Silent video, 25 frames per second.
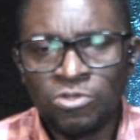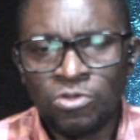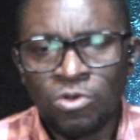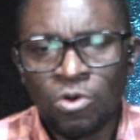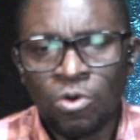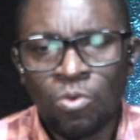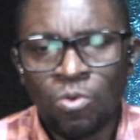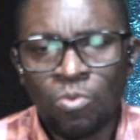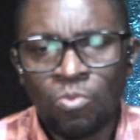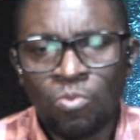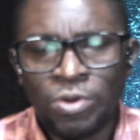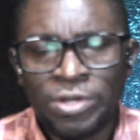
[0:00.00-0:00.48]

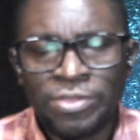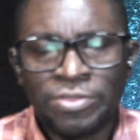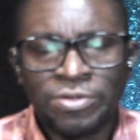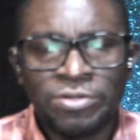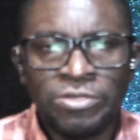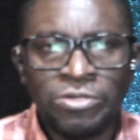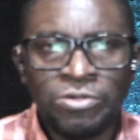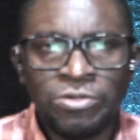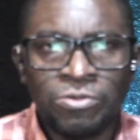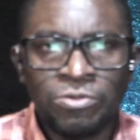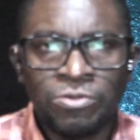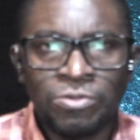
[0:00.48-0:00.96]
know whether
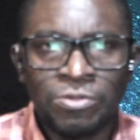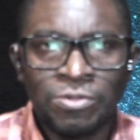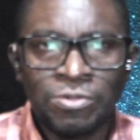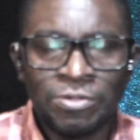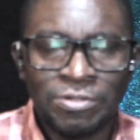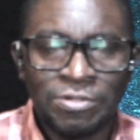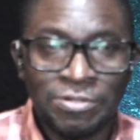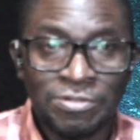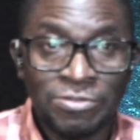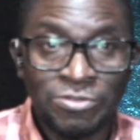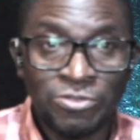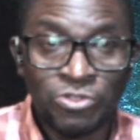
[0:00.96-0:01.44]
you're
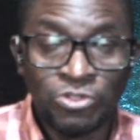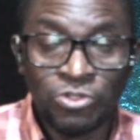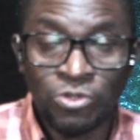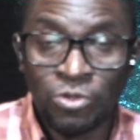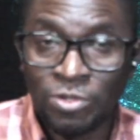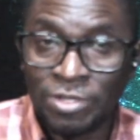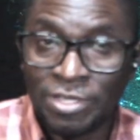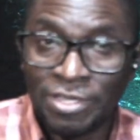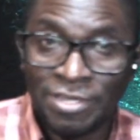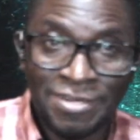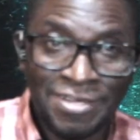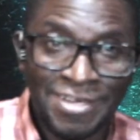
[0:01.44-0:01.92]

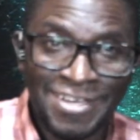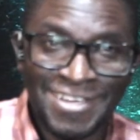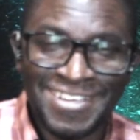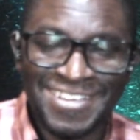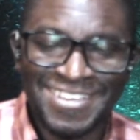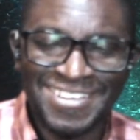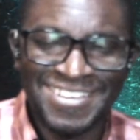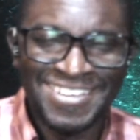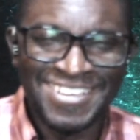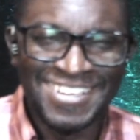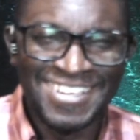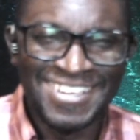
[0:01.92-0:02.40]
joking
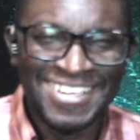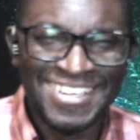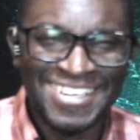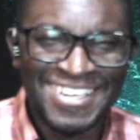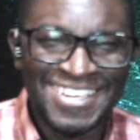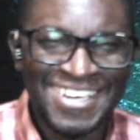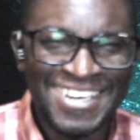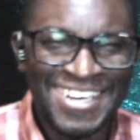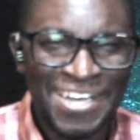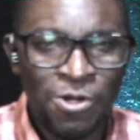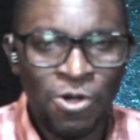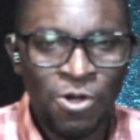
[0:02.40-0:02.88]

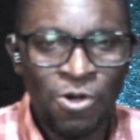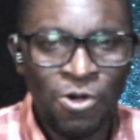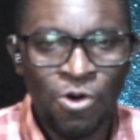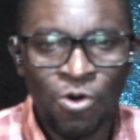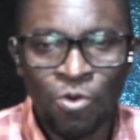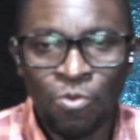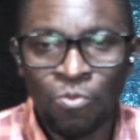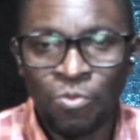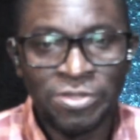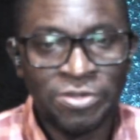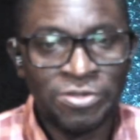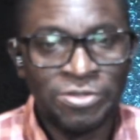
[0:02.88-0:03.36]

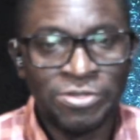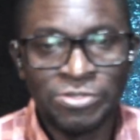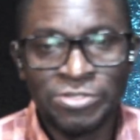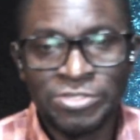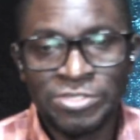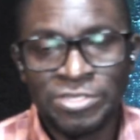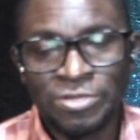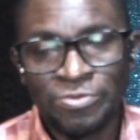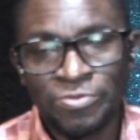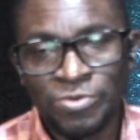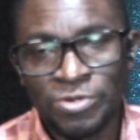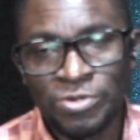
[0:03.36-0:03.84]
or whether you're
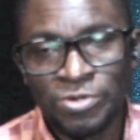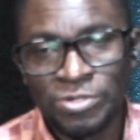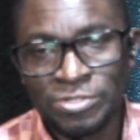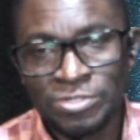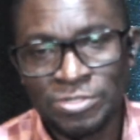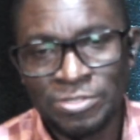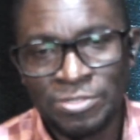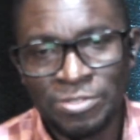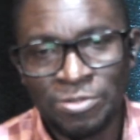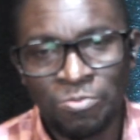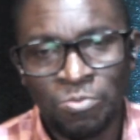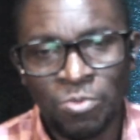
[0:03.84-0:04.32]

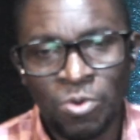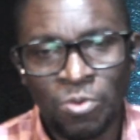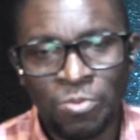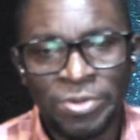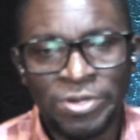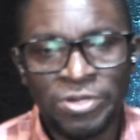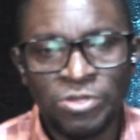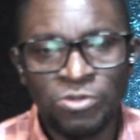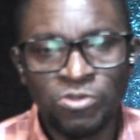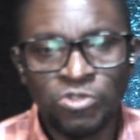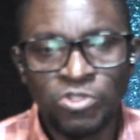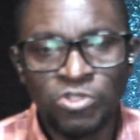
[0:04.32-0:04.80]
serious. The
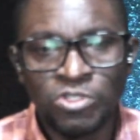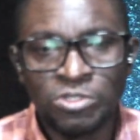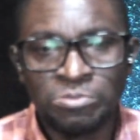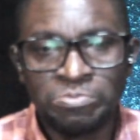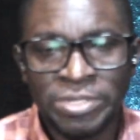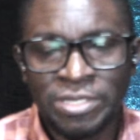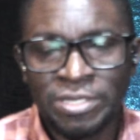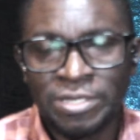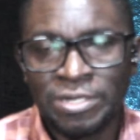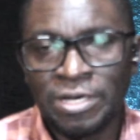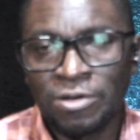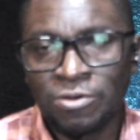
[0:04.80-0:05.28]
moment you
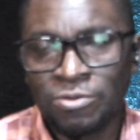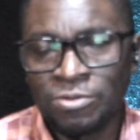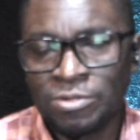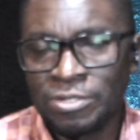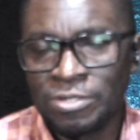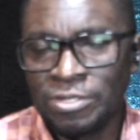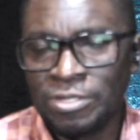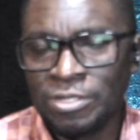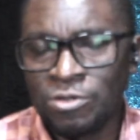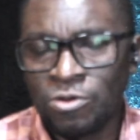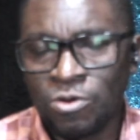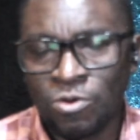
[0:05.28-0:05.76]
speak it out,
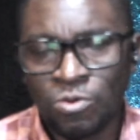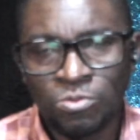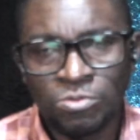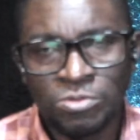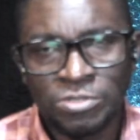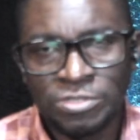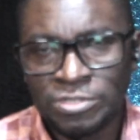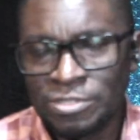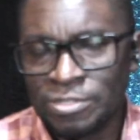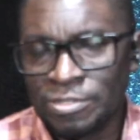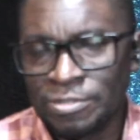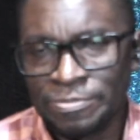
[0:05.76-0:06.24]
it
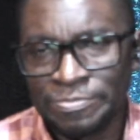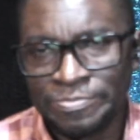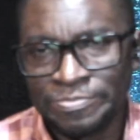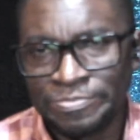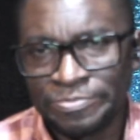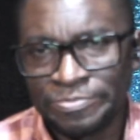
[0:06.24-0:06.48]
goes.